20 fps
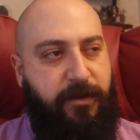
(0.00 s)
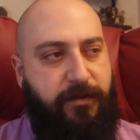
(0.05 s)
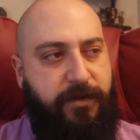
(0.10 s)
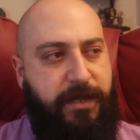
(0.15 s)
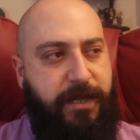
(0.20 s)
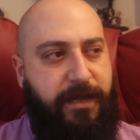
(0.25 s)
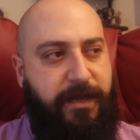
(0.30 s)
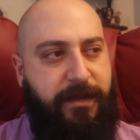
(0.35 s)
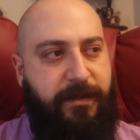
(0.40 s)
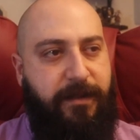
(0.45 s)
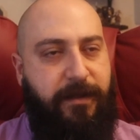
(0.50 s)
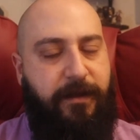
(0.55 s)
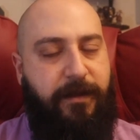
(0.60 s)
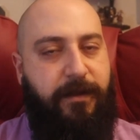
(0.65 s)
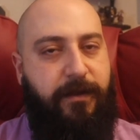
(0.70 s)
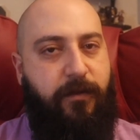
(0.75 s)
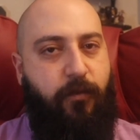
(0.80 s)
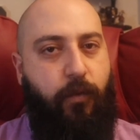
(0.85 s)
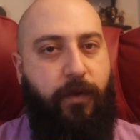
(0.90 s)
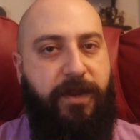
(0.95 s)
okay,
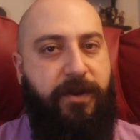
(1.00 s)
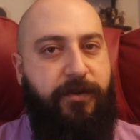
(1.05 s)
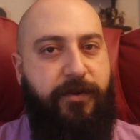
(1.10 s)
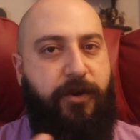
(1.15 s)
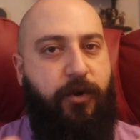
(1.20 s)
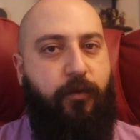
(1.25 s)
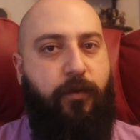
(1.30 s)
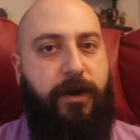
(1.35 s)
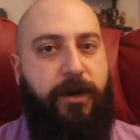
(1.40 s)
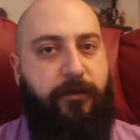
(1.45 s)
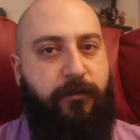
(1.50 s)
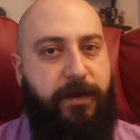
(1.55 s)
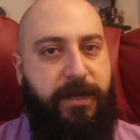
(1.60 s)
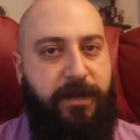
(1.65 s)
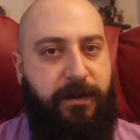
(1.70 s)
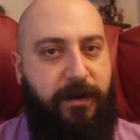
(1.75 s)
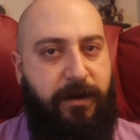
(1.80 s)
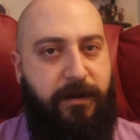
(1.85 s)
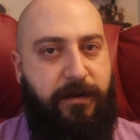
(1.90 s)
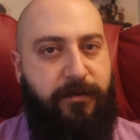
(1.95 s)
we don't know where
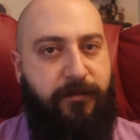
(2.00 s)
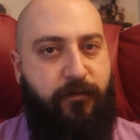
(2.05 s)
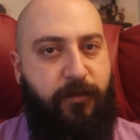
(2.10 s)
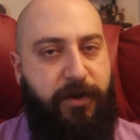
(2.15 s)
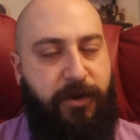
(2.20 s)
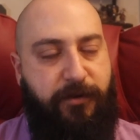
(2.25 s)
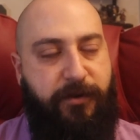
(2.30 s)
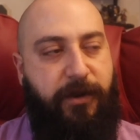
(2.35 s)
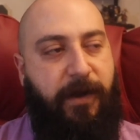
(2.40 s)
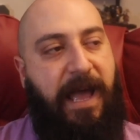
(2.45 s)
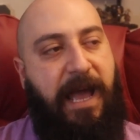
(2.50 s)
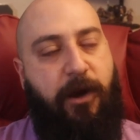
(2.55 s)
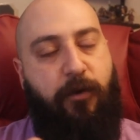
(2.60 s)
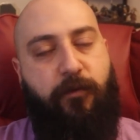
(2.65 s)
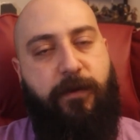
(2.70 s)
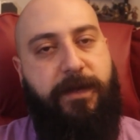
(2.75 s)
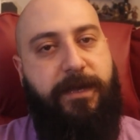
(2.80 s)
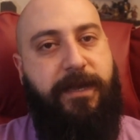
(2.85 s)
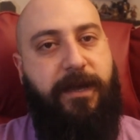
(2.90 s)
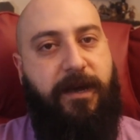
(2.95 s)
we are. We don't know how
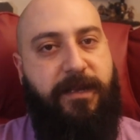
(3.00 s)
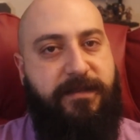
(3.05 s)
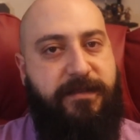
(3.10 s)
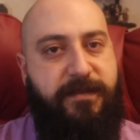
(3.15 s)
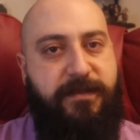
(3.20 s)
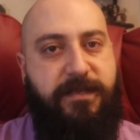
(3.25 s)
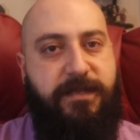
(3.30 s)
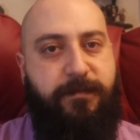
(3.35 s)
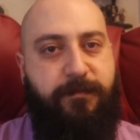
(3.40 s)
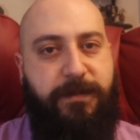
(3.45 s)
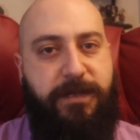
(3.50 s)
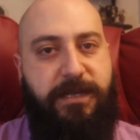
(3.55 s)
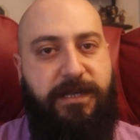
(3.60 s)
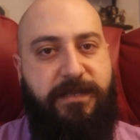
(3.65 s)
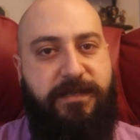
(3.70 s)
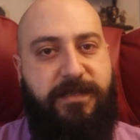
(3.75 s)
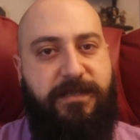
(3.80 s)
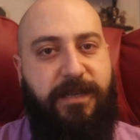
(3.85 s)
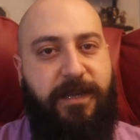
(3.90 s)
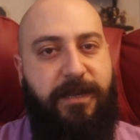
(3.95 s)
we got to this
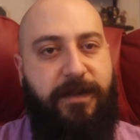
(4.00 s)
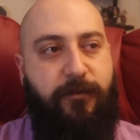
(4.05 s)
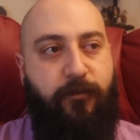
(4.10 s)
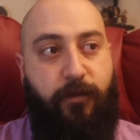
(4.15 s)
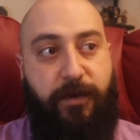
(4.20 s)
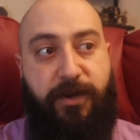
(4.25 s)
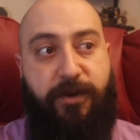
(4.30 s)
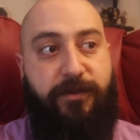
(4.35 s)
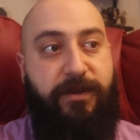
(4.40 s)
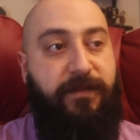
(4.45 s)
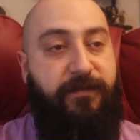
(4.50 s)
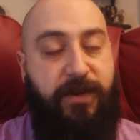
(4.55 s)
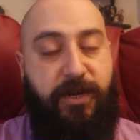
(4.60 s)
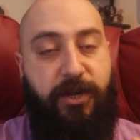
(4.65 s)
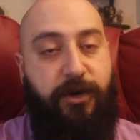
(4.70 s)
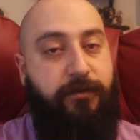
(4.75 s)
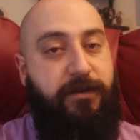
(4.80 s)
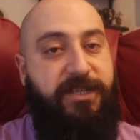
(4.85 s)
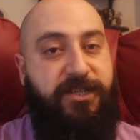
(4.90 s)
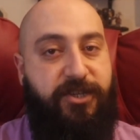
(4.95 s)
place. We don't even
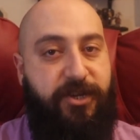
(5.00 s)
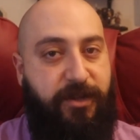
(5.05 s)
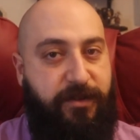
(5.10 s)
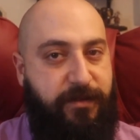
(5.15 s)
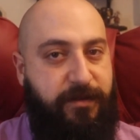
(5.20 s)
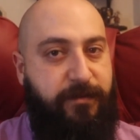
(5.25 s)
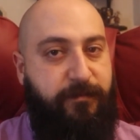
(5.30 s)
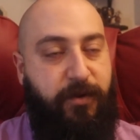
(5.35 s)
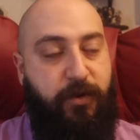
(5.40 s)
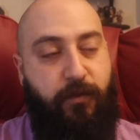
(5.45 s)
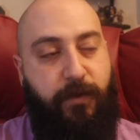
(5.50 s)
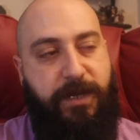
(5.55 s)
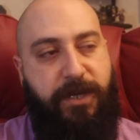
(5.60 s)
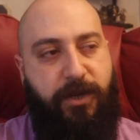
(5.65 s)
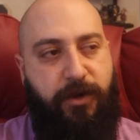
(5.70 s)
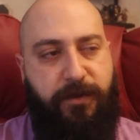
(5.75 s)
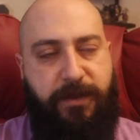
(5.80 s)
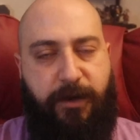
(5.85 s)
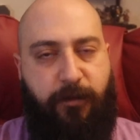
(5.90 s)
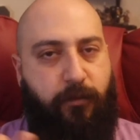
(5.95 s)
know each other, but we
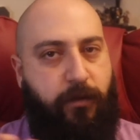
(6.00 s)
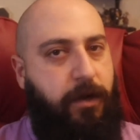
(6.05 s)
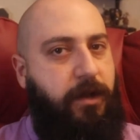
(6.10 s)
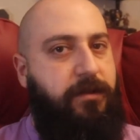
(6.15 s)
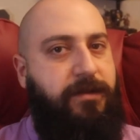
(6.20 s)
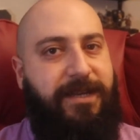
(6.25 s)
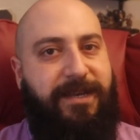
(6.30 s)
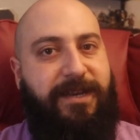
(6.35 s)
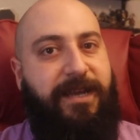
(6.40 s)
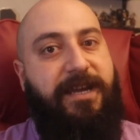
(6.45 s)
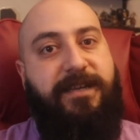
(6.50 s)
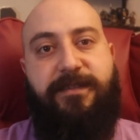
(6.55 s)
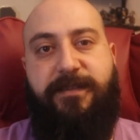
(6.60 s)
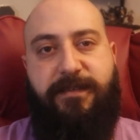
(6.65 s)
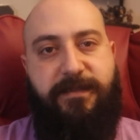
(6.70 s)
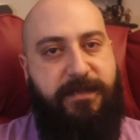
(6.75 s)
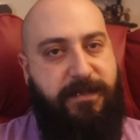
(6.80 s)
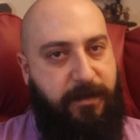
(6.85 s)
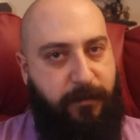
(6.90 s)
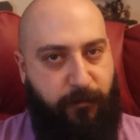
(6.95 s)
know that we're all
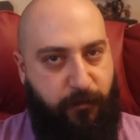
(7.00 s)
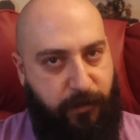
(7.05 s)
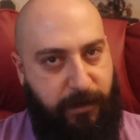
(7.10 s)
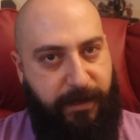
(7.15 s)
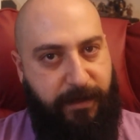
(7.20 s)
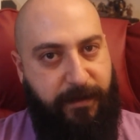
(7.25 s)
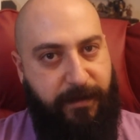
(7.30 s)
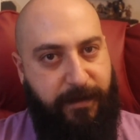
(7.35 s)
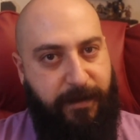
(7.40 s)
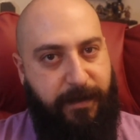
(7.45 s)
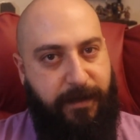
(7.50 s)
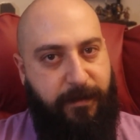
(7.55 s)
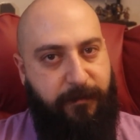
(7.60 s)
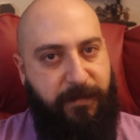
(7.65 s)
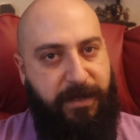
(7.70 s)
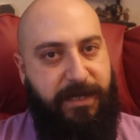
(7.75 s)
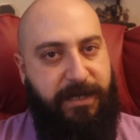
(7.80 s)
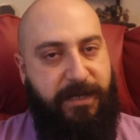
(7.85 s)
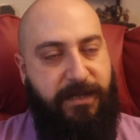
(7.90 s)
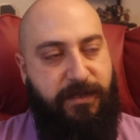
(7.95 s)
connected some way
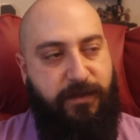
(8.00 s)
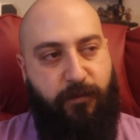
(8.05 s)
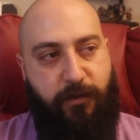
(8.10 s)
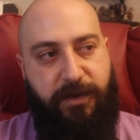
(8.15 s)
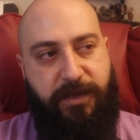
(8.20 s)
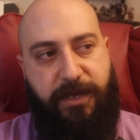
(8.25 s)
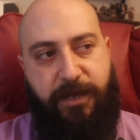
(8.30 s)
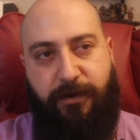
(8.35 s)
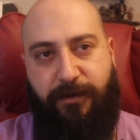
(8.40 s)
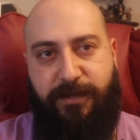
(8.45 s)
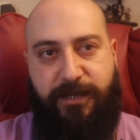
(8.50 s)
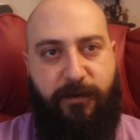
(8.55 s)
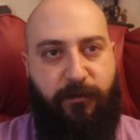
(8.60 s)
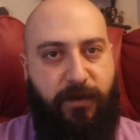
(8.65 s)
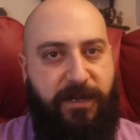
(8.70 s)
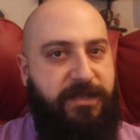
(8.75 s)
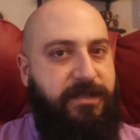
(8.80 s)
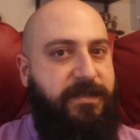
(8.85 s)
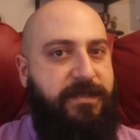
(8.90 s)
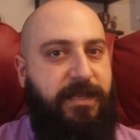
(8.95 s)
because we're the only
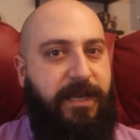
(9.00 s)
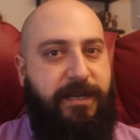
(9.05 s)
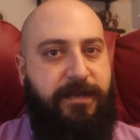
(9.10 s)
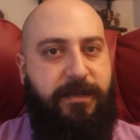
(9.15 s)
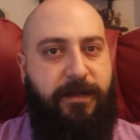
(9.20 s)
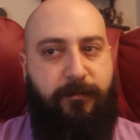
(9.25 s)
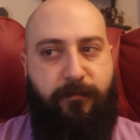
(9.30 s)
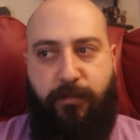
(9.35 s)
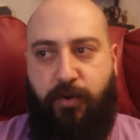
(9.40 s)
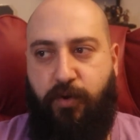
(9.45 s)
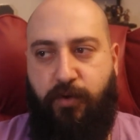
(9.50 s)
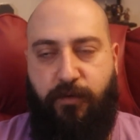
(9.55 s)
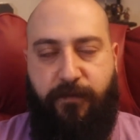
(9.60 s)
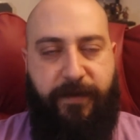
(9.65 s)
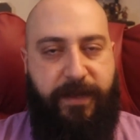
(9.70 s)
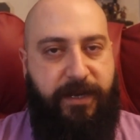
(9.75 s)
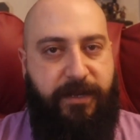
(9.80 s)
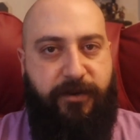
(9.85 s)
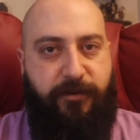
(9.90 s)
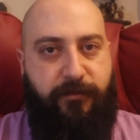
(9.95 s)
ones that can
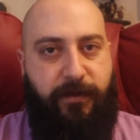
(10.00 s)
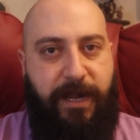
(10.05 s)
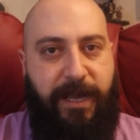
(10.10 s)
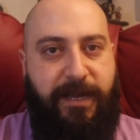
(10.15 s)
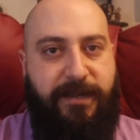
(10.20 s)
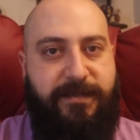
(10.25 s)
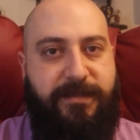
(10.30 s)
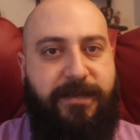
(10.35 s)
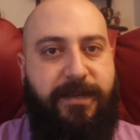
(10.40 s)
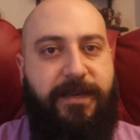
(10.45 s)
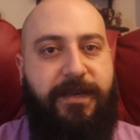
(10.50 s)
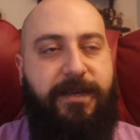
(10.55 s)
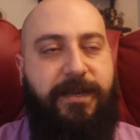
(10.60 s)
move and interact.